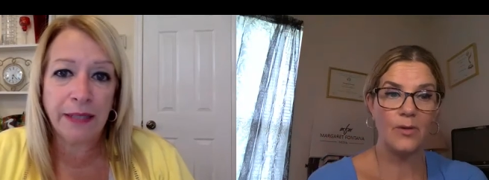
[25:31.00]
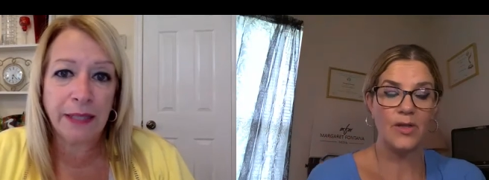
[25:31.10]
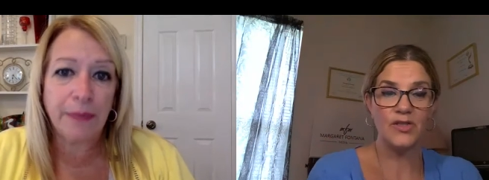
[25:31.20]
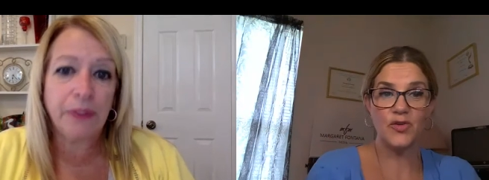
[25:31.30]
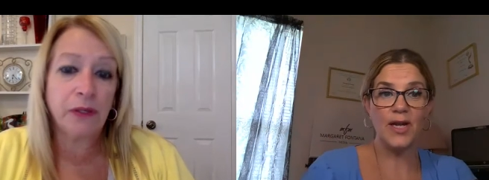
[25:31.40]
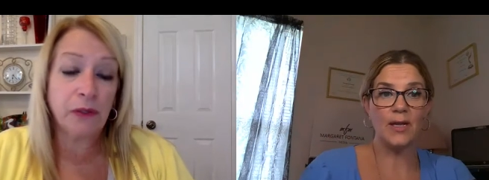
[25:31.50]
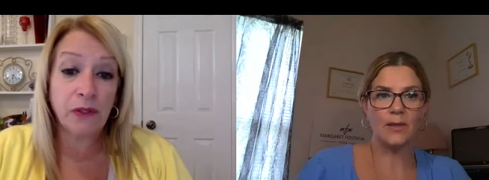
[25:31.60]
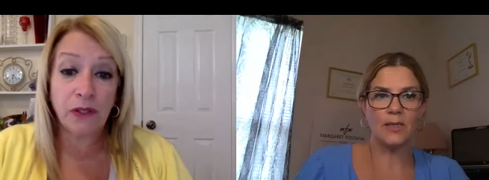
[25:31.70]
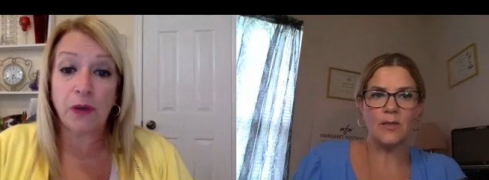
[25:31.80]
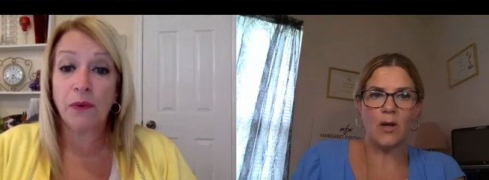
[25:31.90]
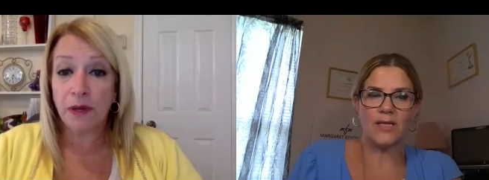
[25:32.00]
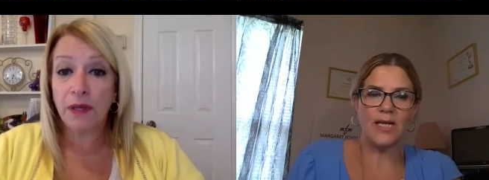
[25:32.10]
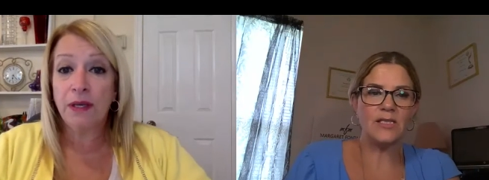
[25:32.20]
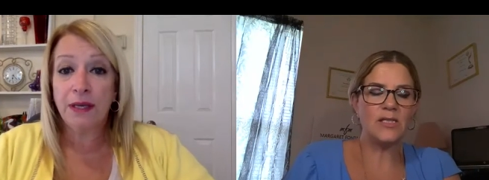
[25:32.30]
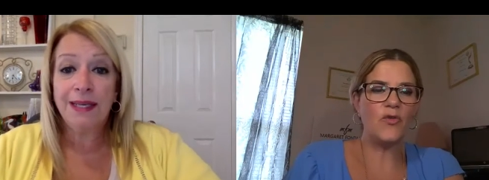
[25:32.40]
Speaker 1: well, that's great. That's uh,
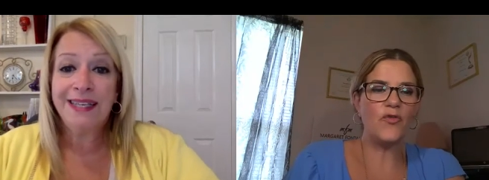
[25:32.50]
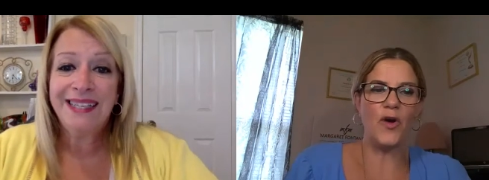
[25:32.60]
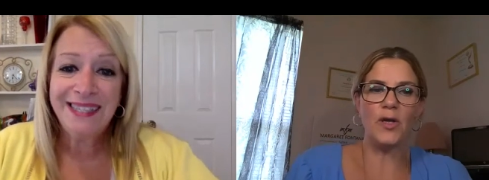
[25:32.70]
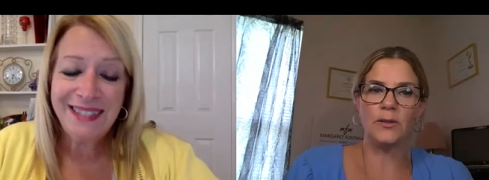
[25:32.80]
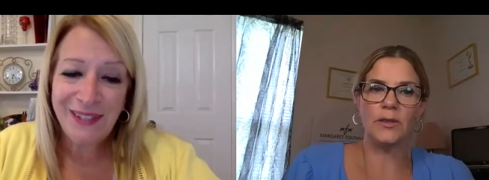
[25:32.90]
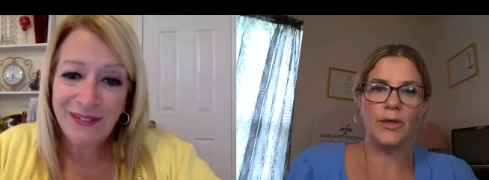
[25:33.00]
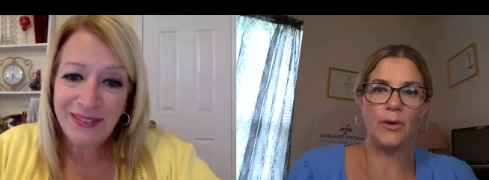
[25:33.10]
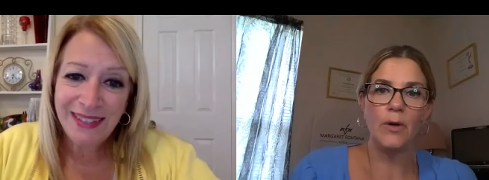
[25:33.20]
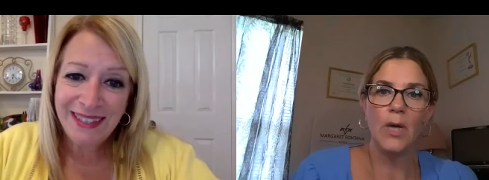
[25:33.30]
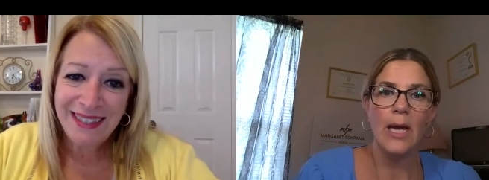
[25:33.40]
that's so fun, you know.